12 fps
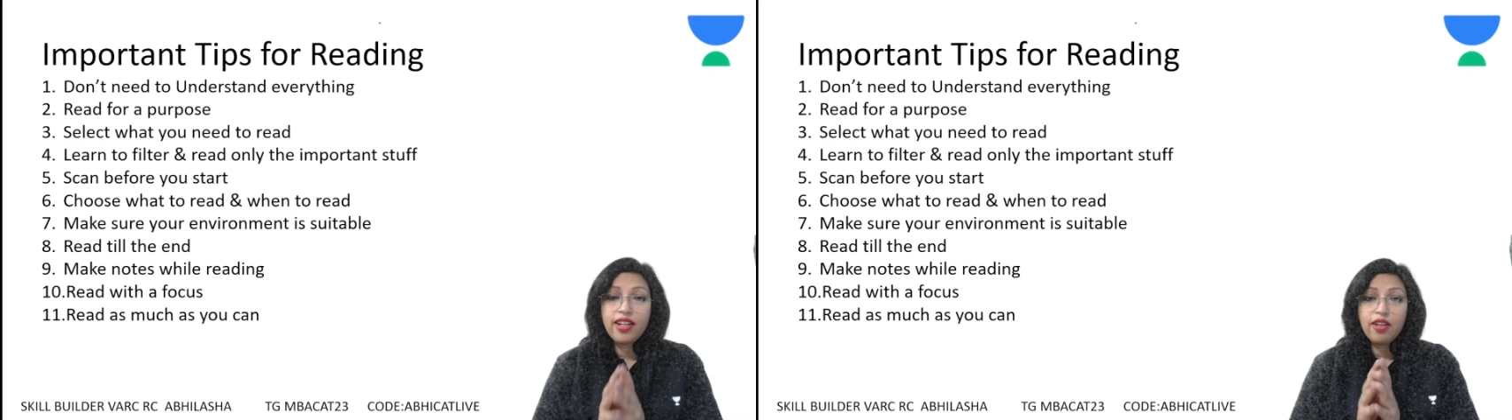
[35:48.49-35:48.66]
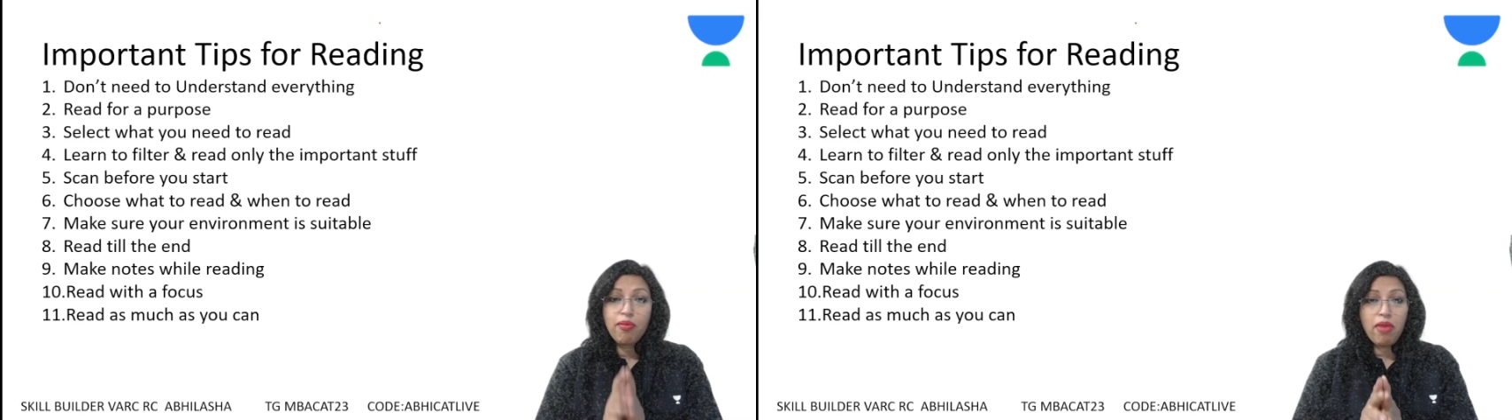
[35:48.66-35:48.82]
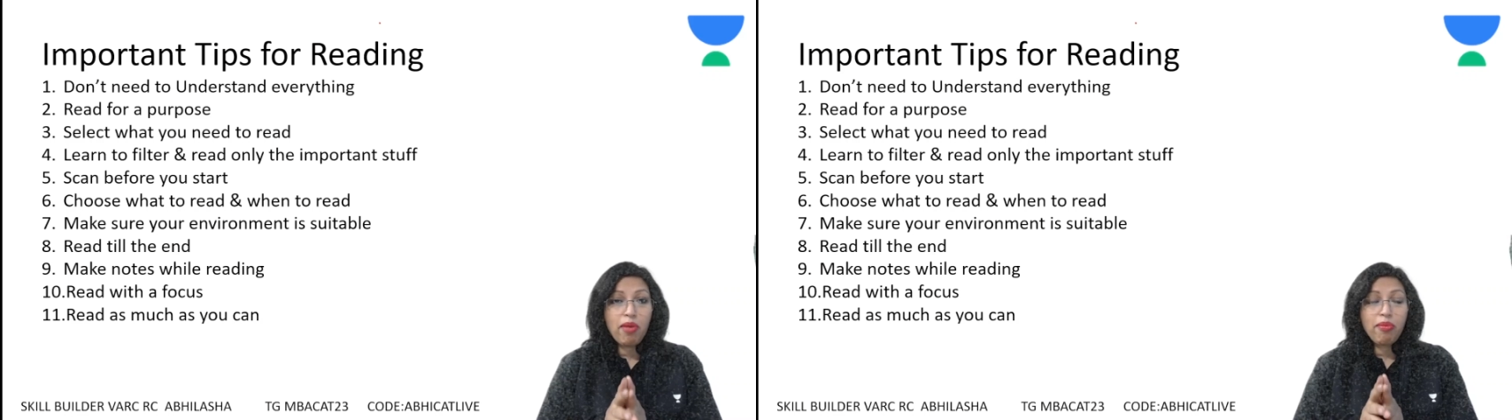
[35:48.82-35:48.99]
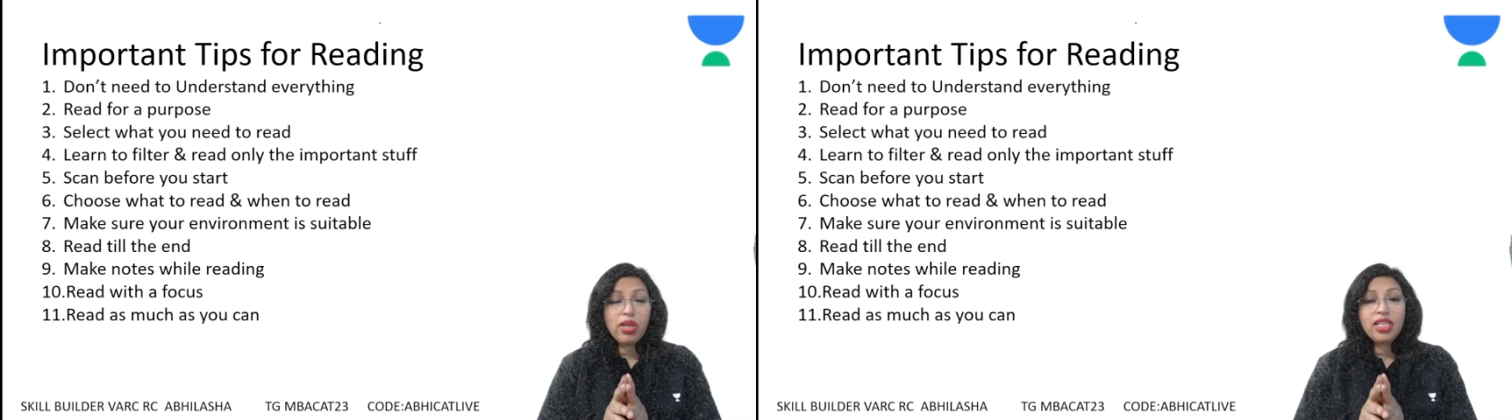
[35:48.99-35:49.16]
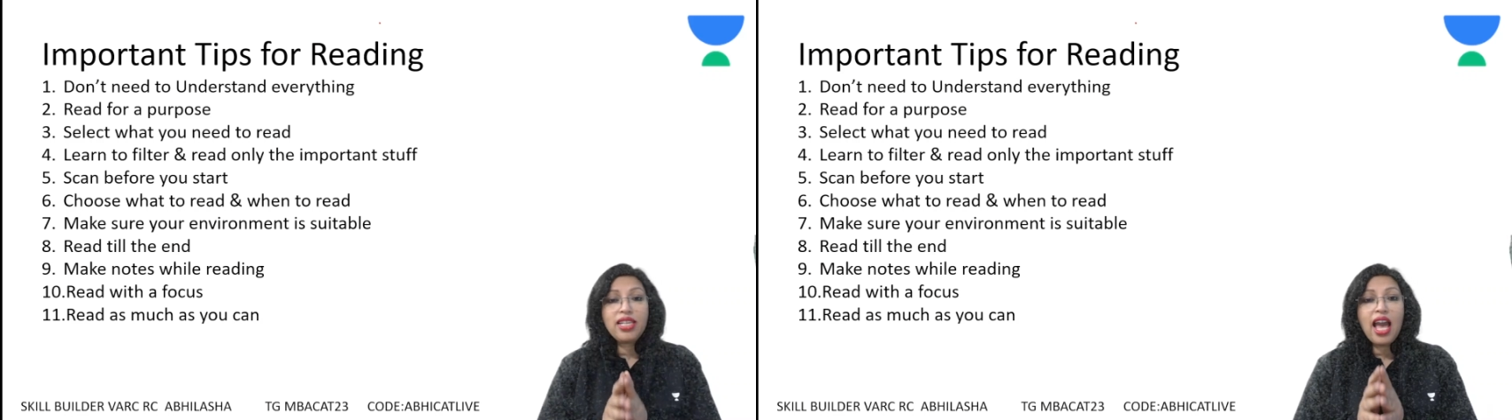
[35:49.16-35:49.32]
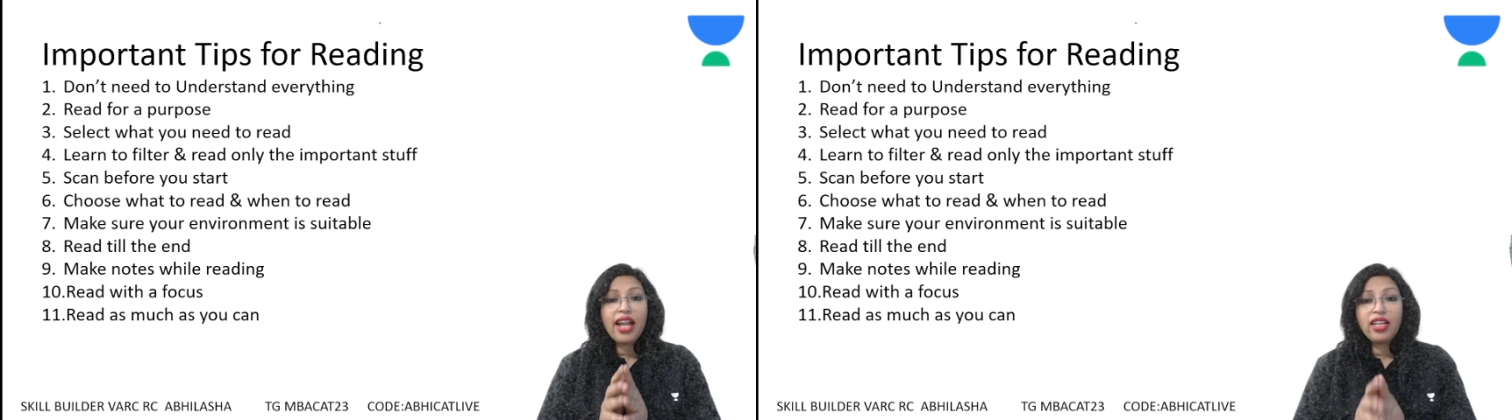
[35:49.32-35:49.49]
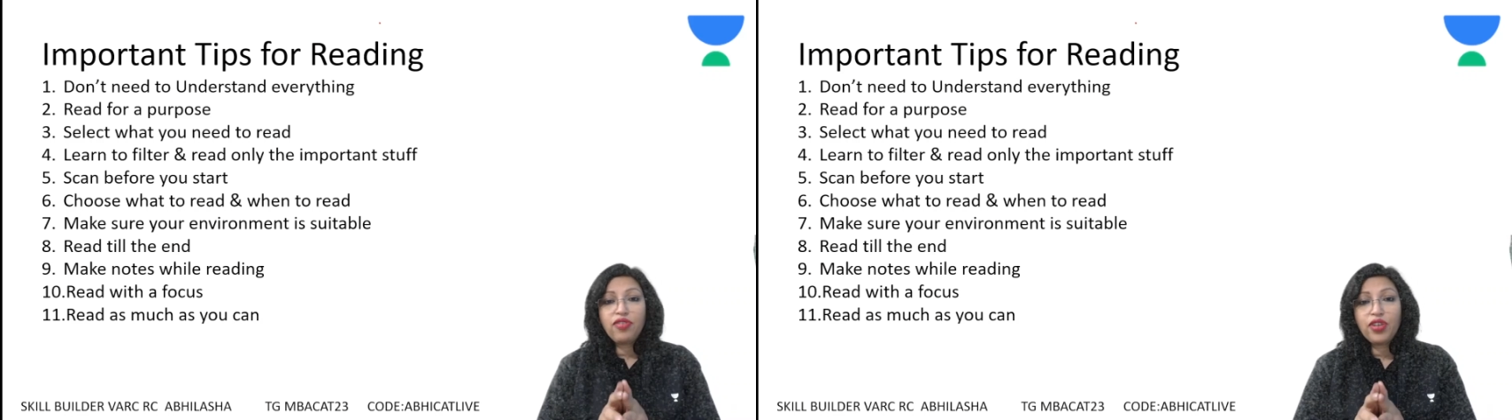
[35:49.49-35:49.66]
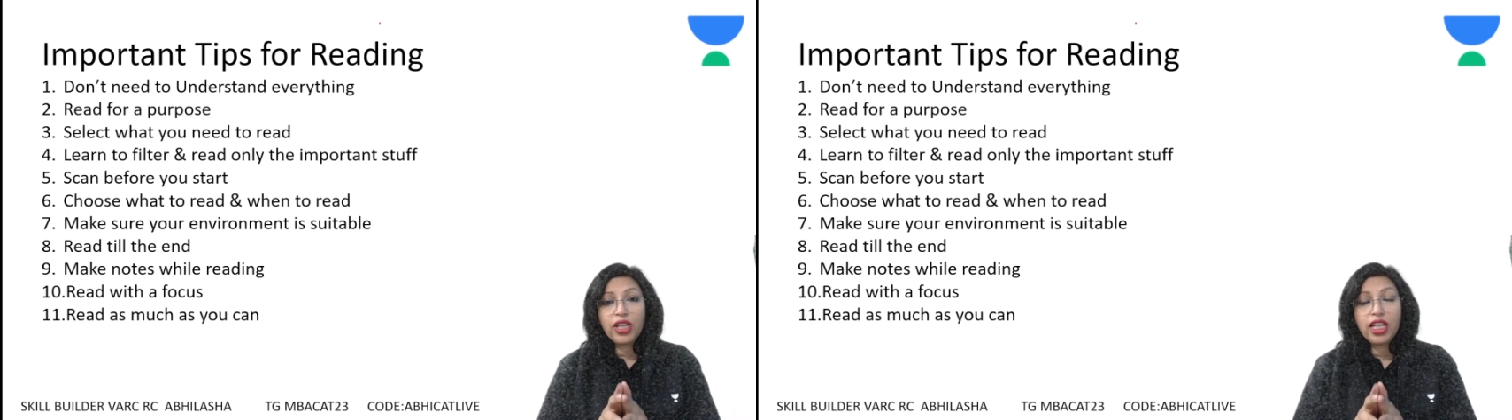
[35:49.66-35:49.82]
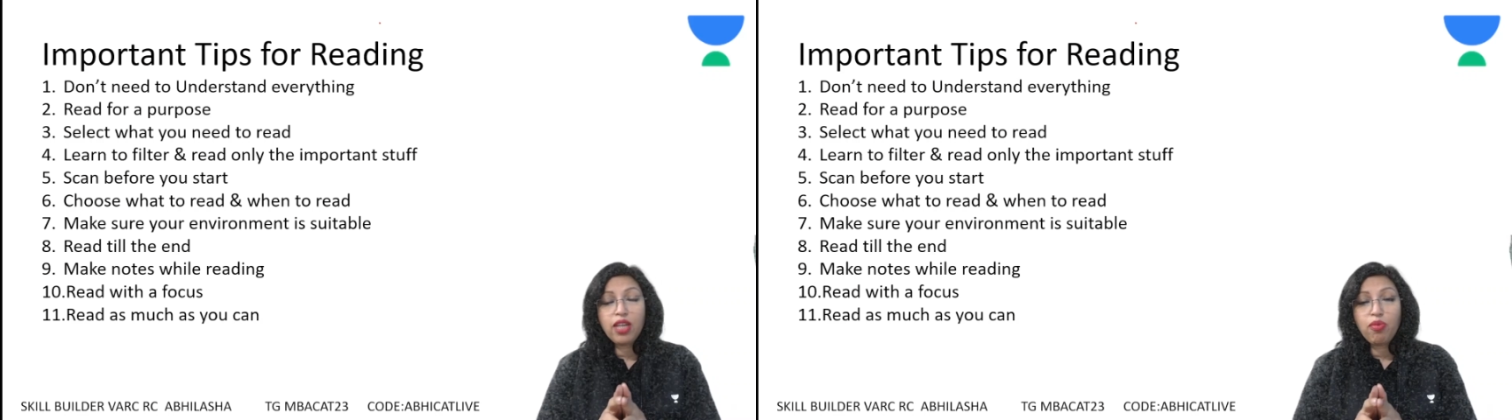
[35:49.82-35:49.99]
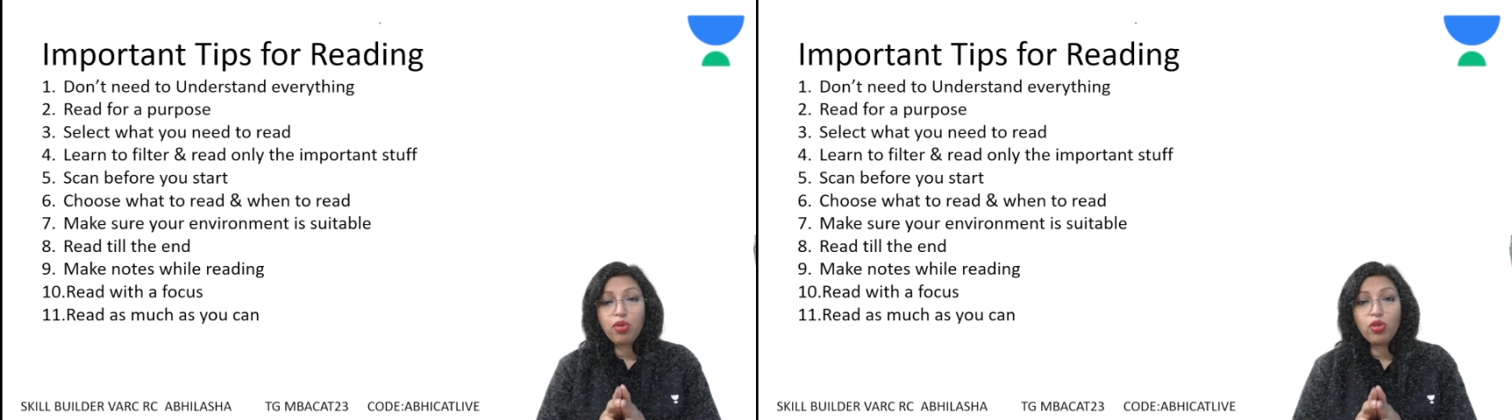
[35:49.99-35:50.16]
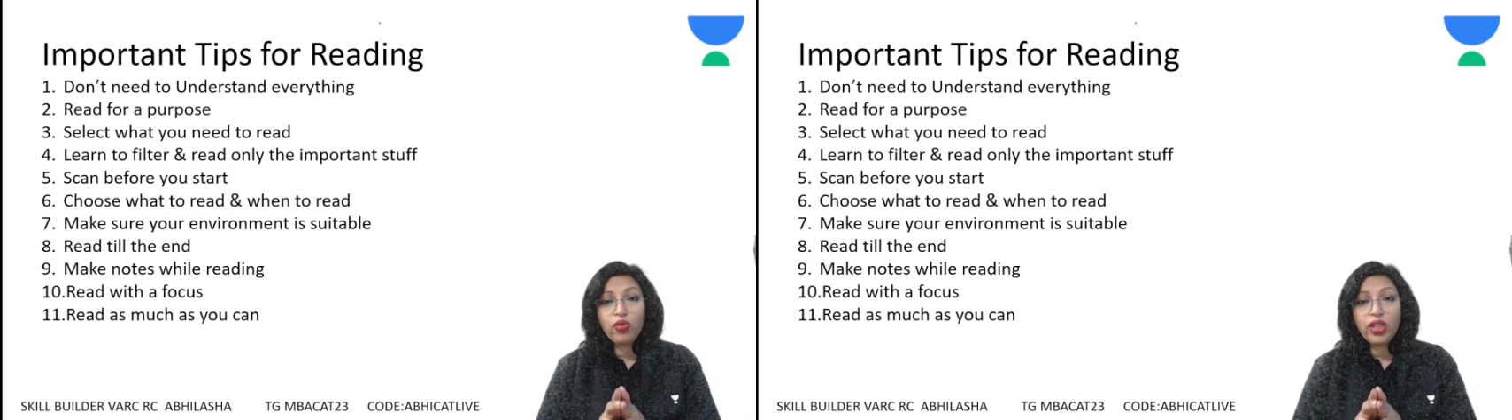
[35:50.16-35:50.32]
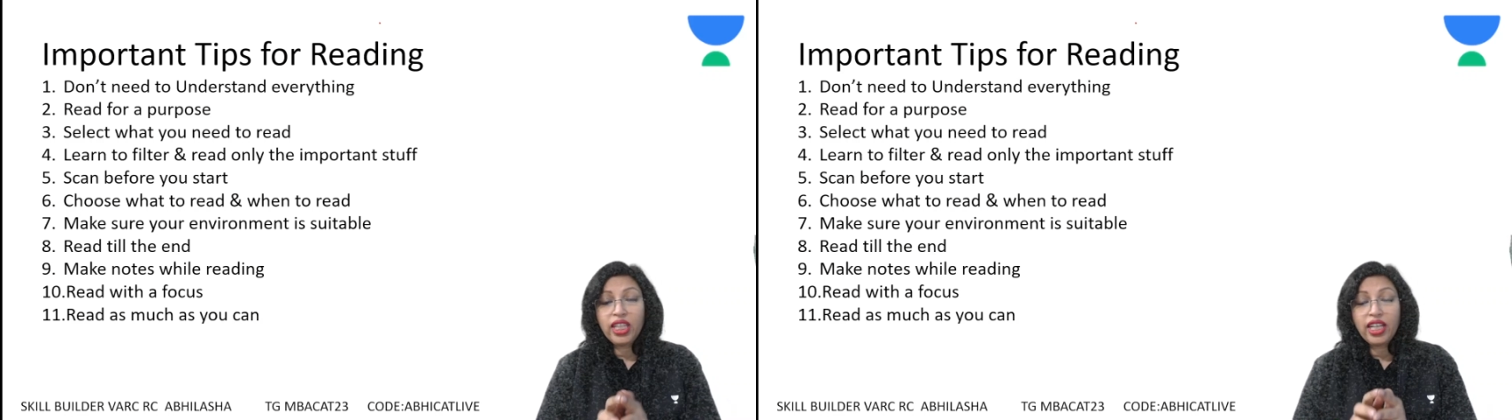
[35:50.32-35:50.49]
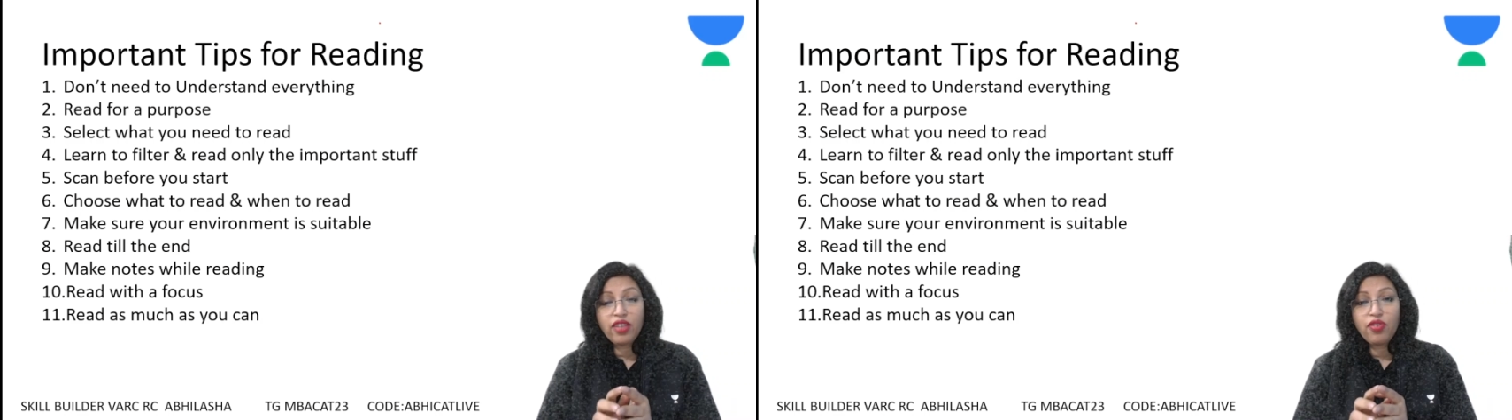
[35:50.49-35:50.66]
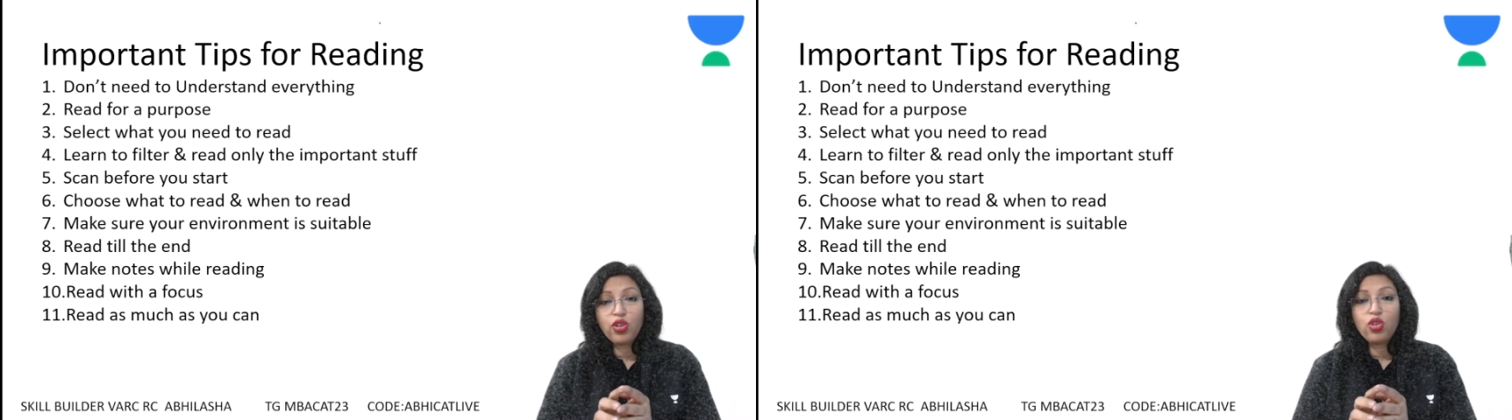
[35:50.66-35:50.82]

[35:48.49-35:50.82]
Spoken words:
Remember, scientifically proven that if